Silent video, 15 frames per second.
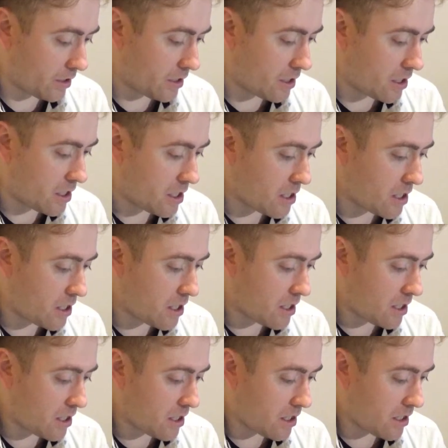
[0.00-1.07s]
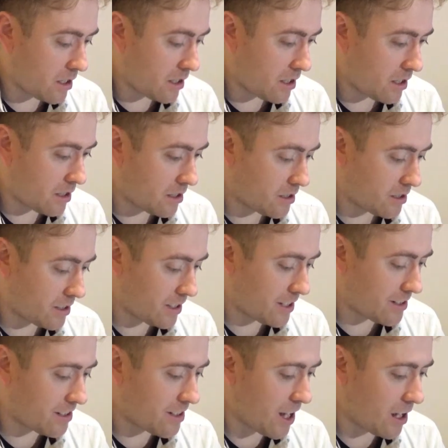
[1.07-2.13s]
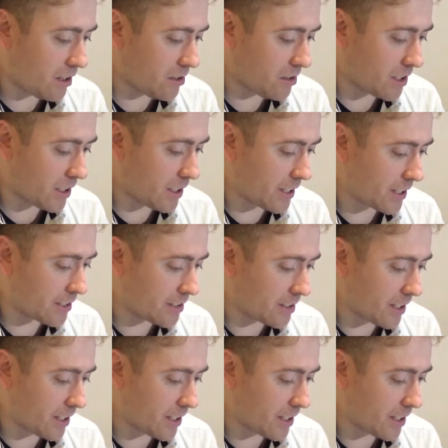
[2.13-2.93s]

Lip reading: This is not looking like it's...